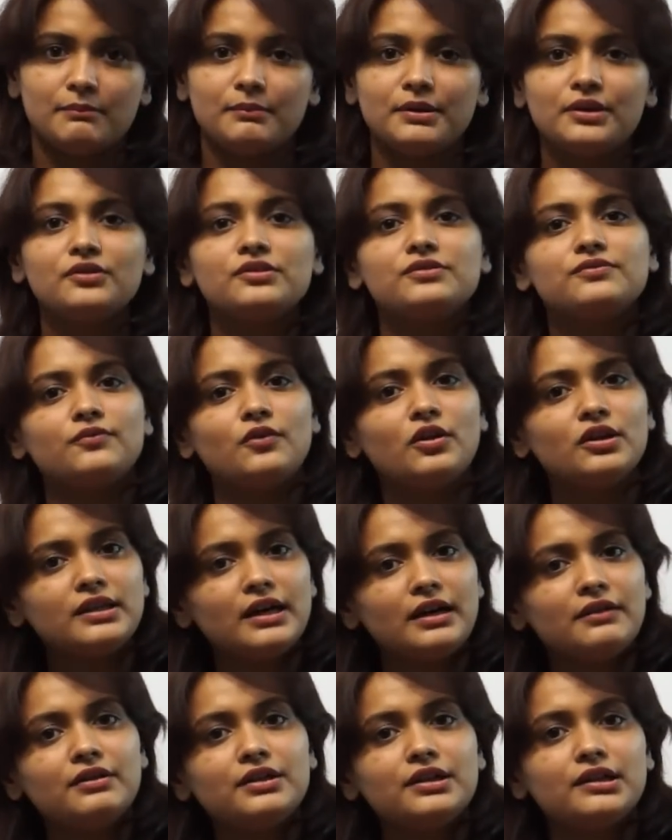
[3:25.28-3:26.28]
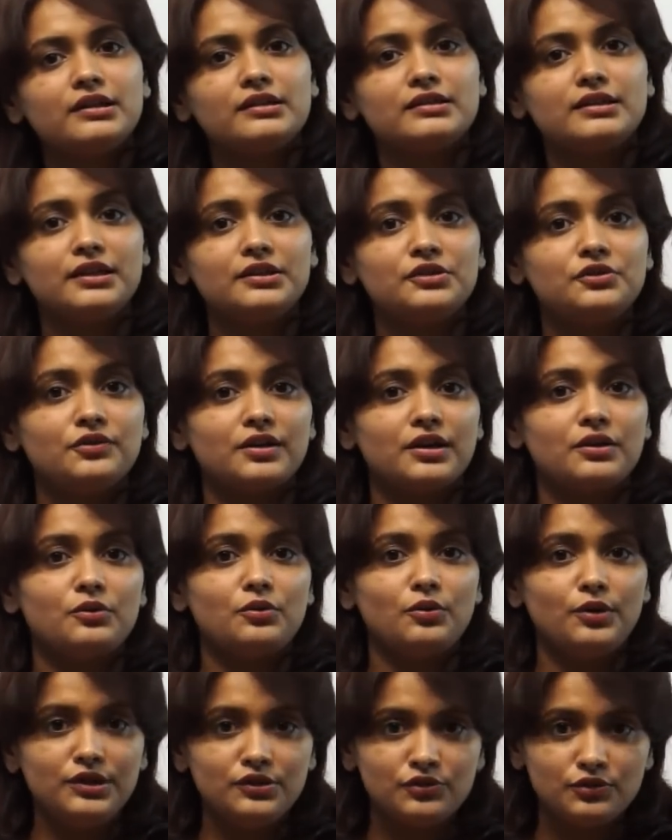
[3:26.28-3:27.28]
Because whatever content you are
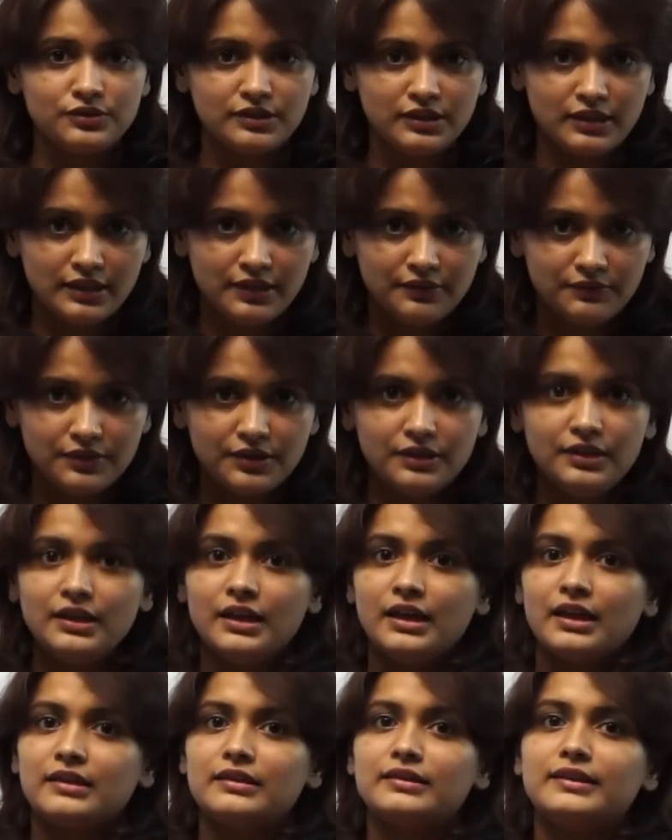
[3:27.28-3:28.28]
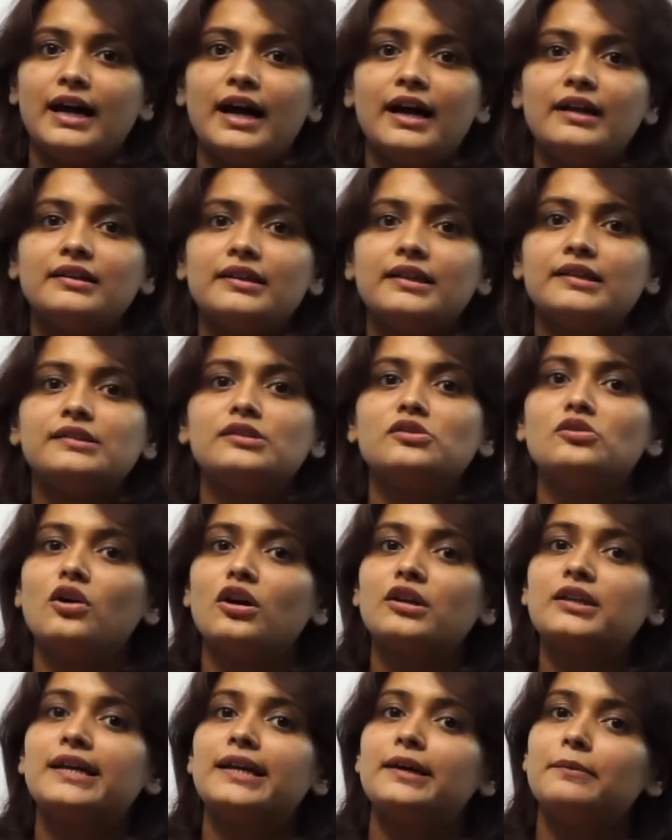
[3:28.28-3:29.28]
going to deliver, that is
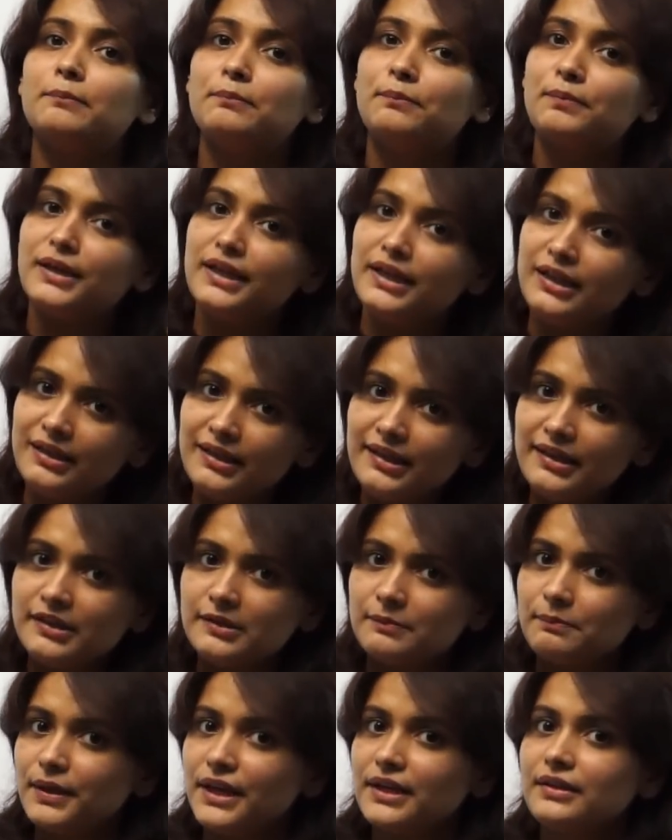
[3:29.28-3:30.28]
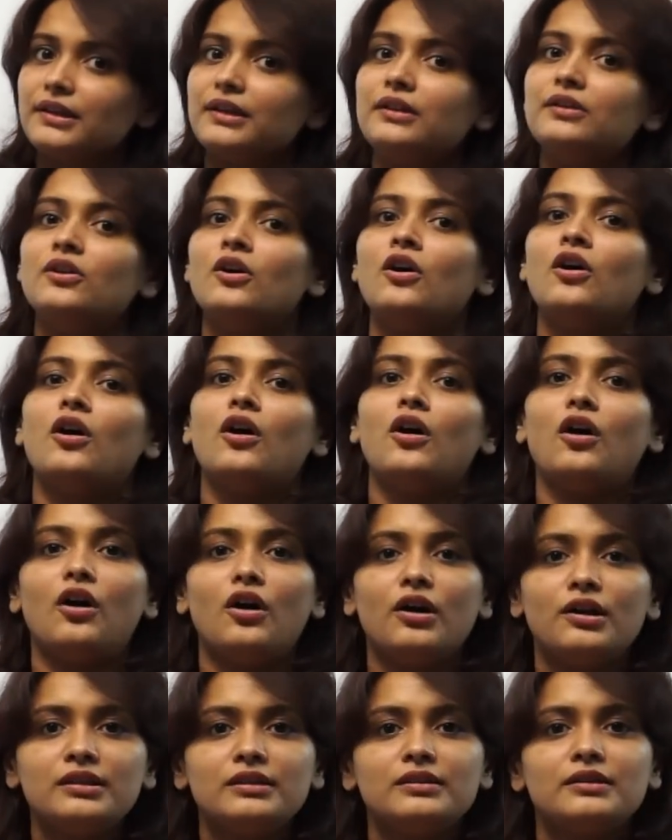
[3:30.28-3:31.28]
not completely dependent
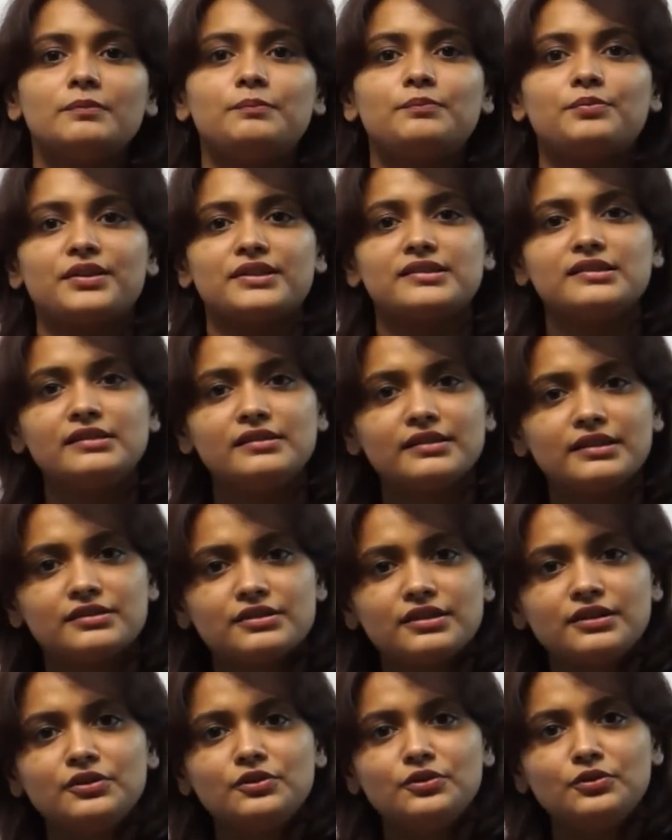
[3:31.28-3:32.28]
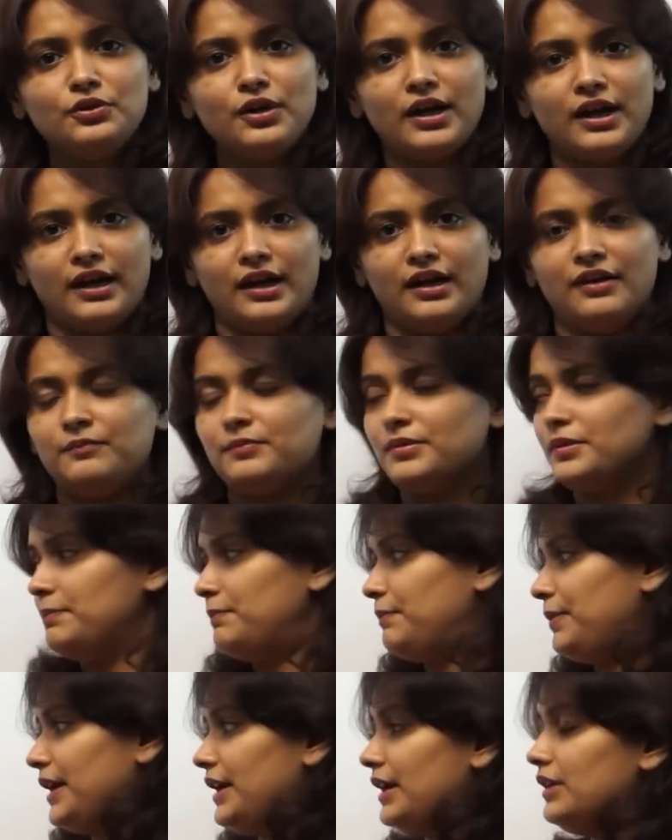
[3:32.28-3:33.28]
on the presentation you have
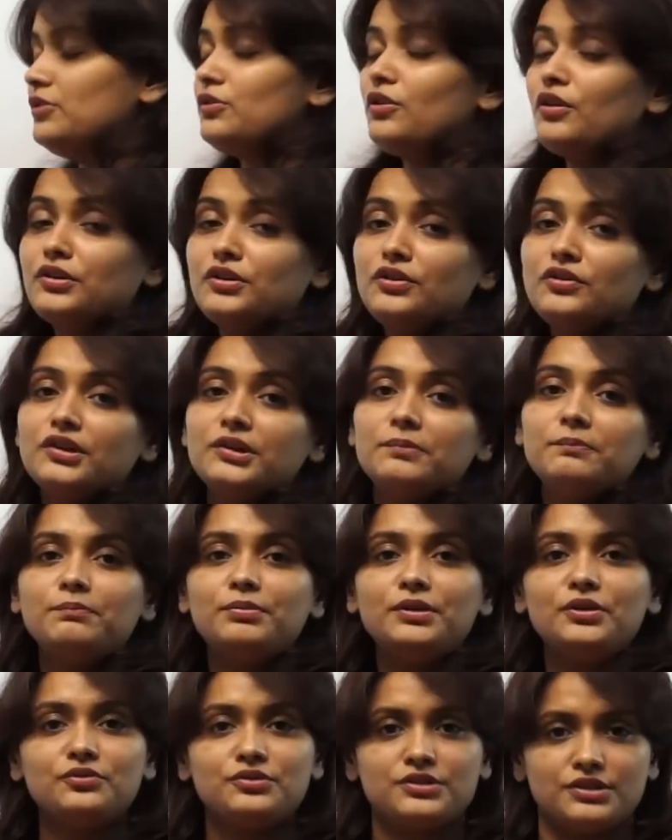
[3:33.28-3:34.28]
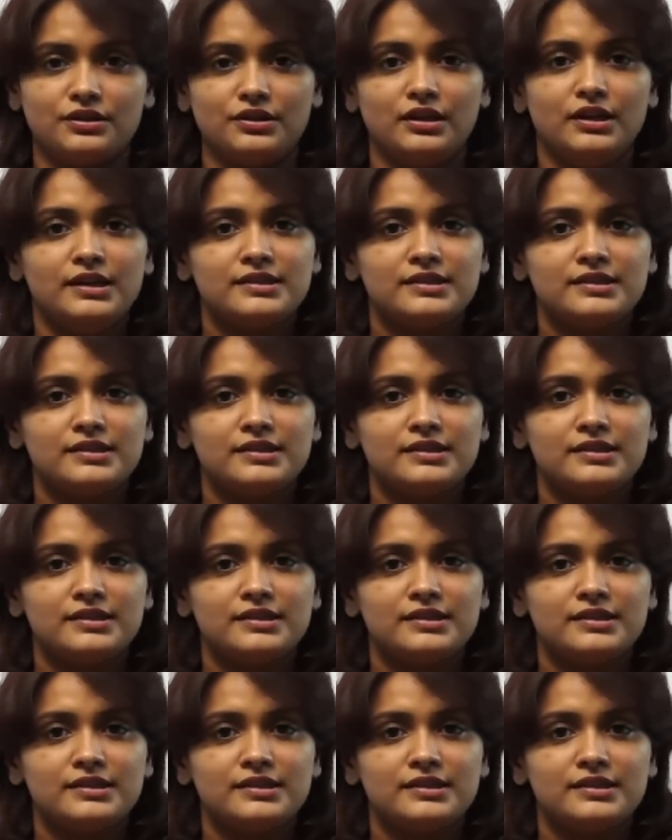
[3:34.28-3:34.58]
prepared on your computer.